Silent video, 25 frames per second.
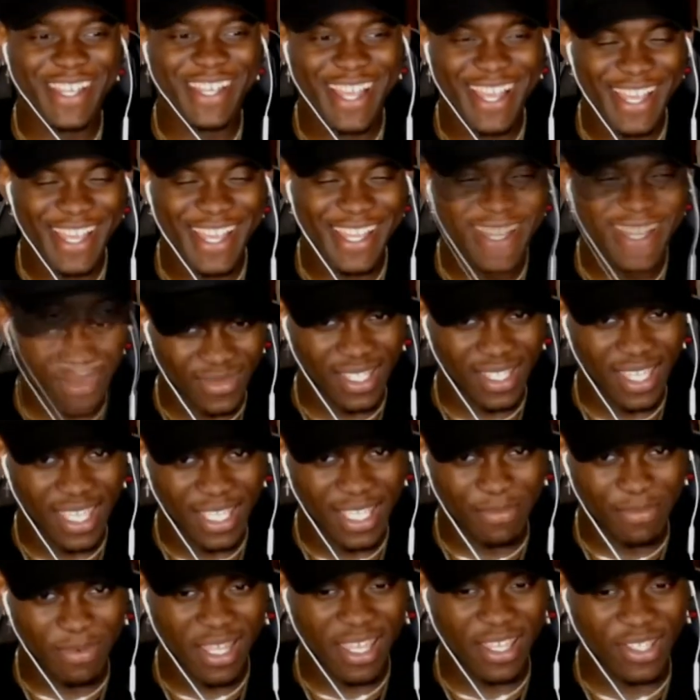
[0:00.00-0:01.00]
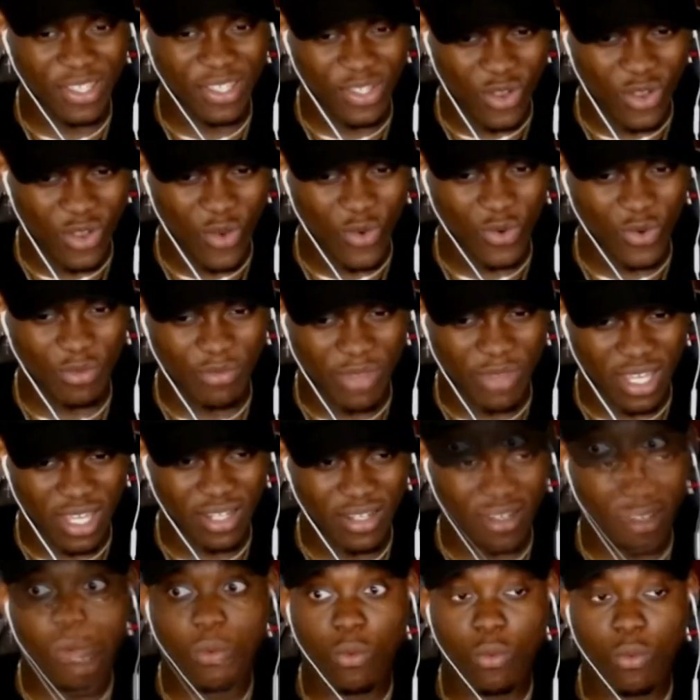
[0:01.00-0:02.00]
Alright. His blade's cold, man.
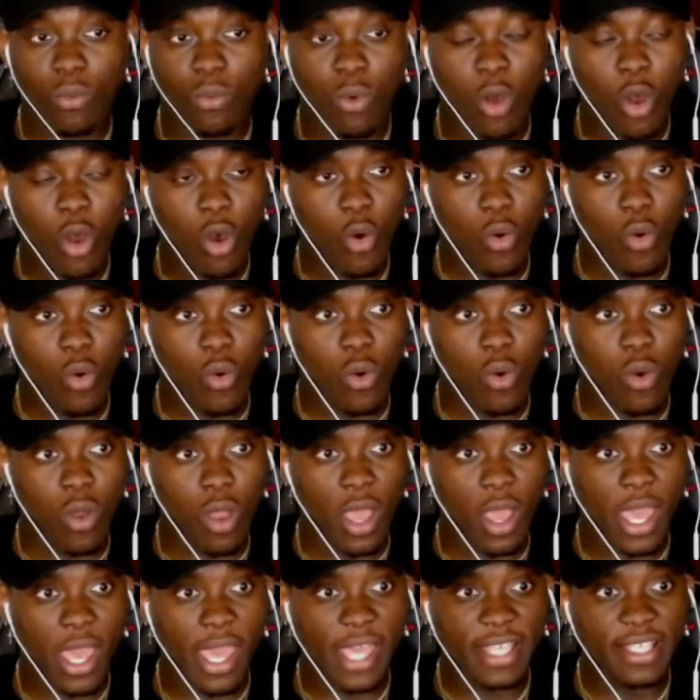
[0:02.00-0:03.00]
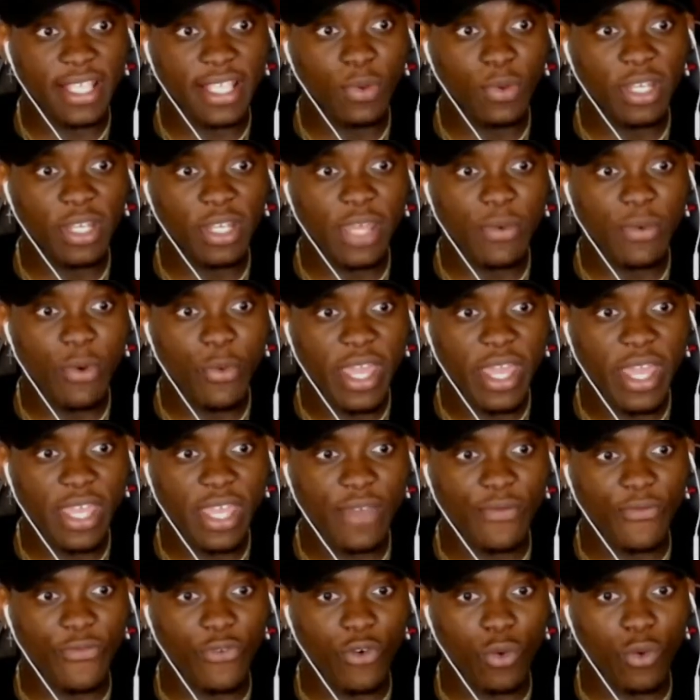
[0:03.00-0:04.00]
Whoa. Is this what they were
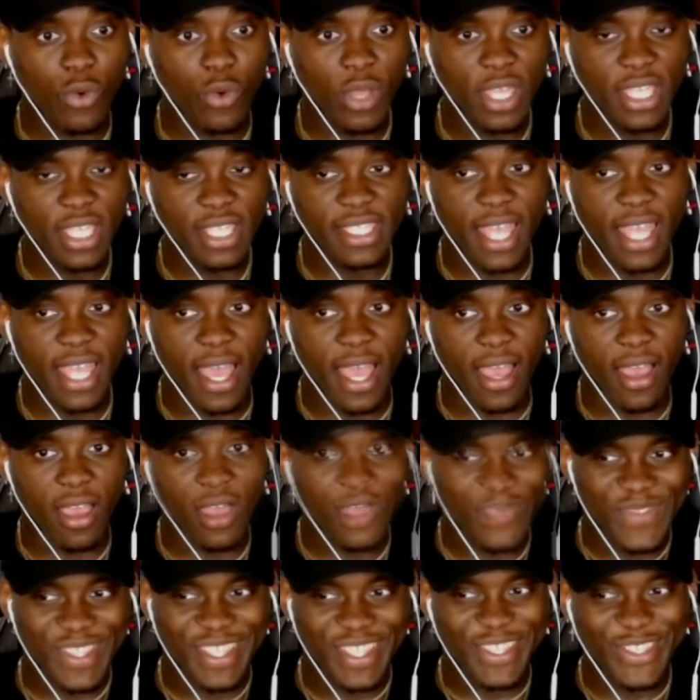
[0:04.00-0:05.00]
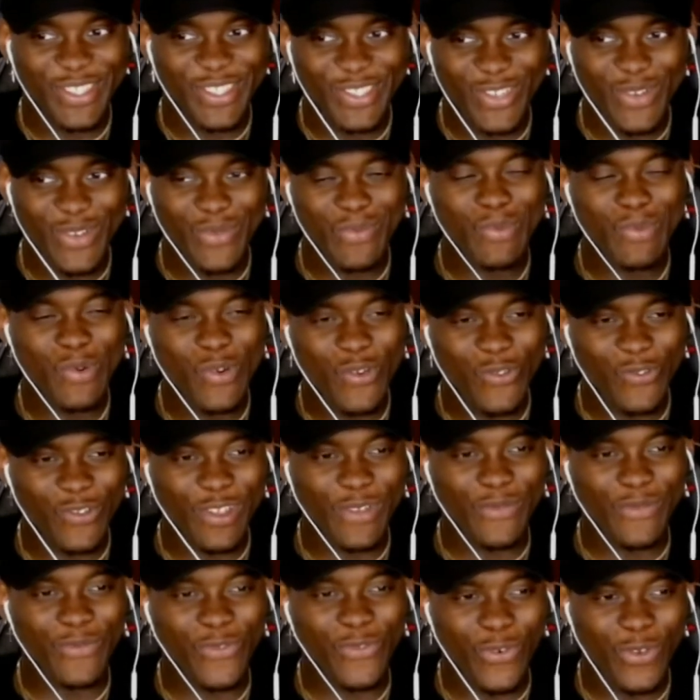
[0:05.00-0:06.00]
waiting for? What is that? Not more
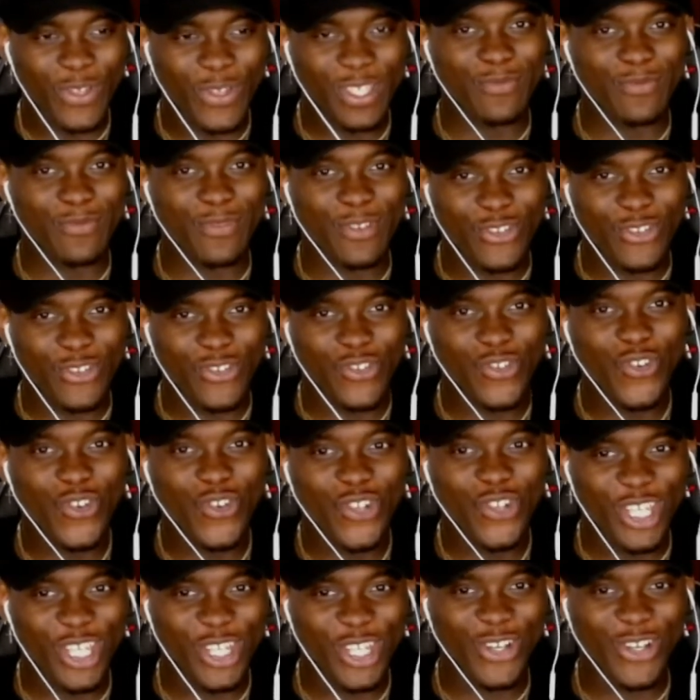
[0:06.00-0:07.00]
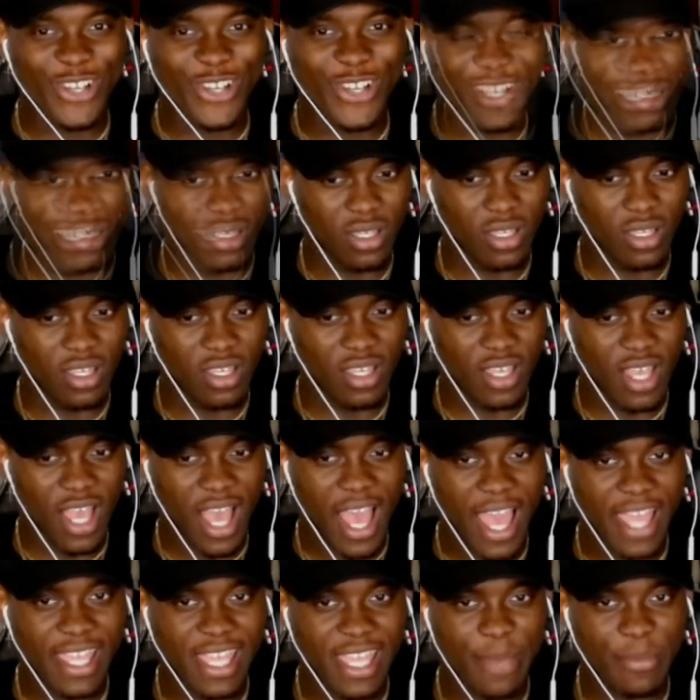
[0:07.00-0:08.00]
reinforcements. Surely not.
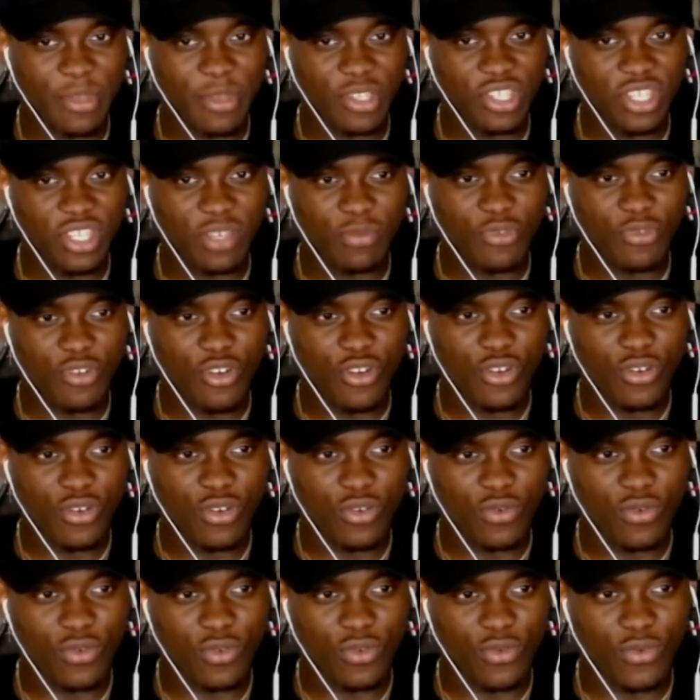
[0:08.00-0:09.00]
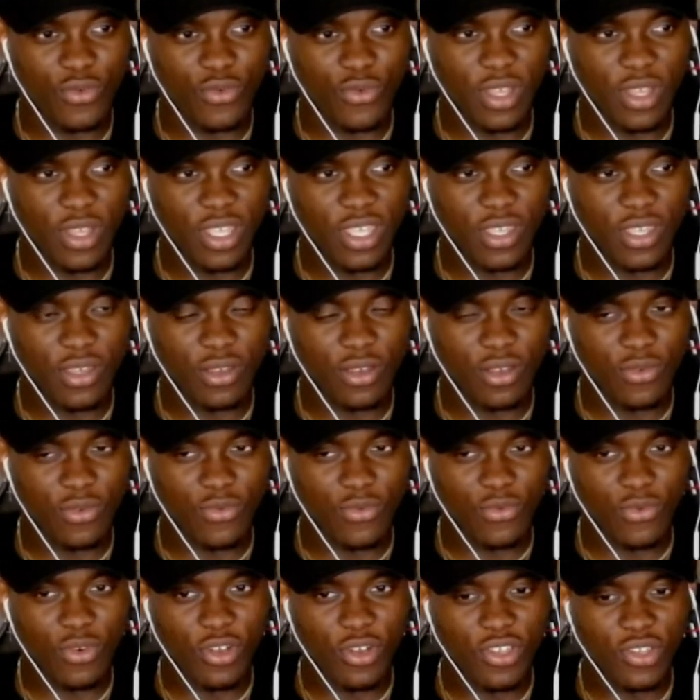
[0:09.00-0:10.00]
Alright, Yamaji, bro.
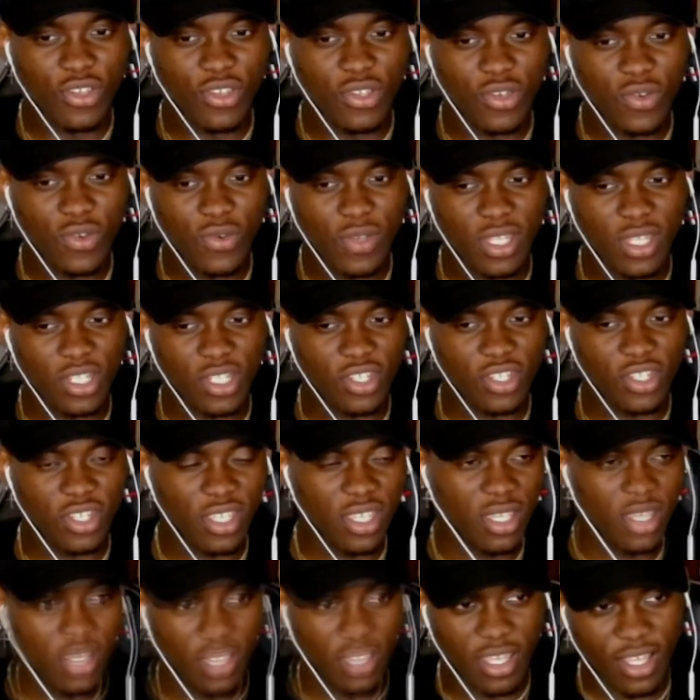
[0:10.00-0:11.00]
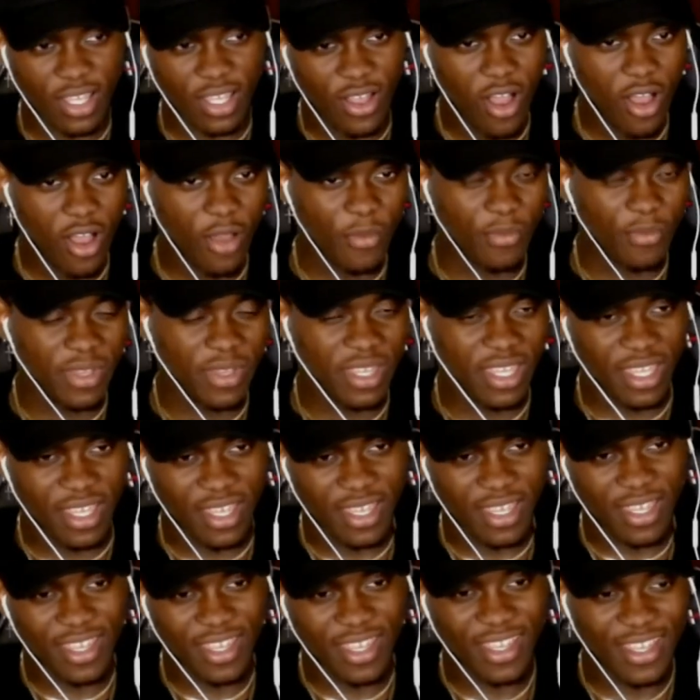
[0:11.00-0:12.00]
What are you doing, G? Can't be.
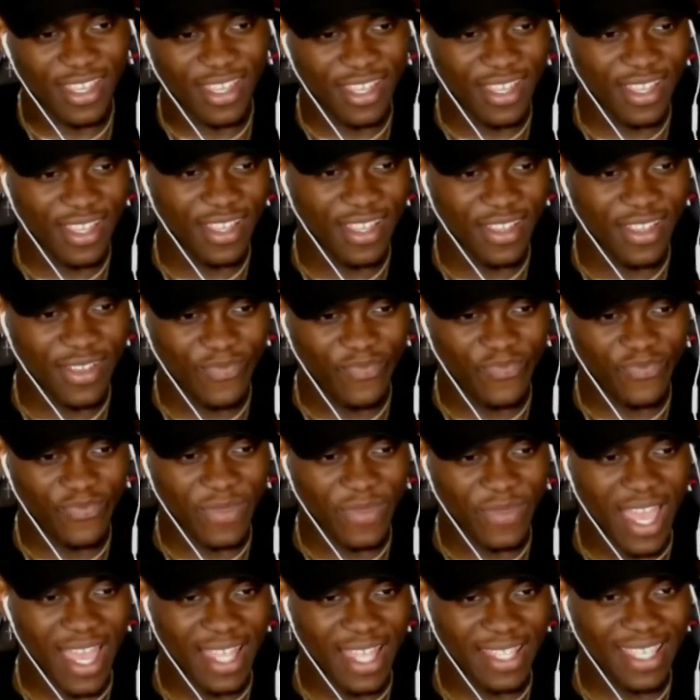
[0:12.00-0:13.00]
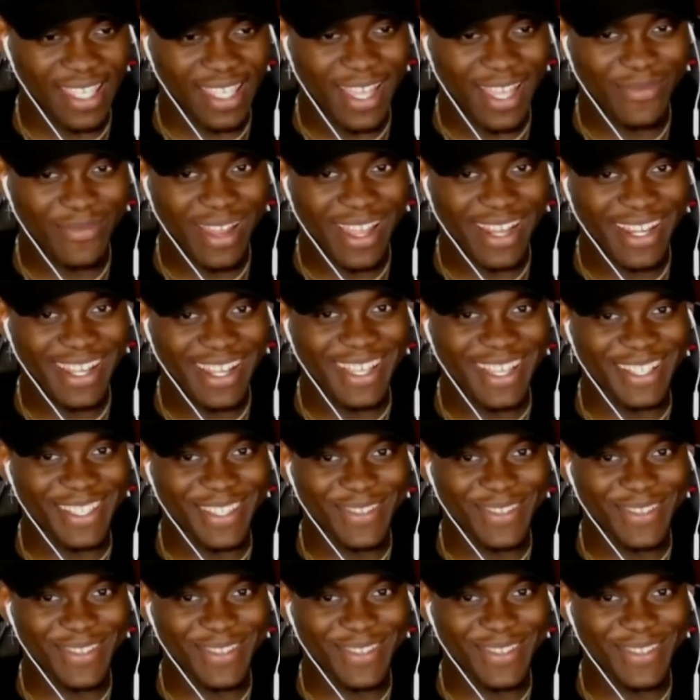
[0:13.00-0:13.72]
At a time like this.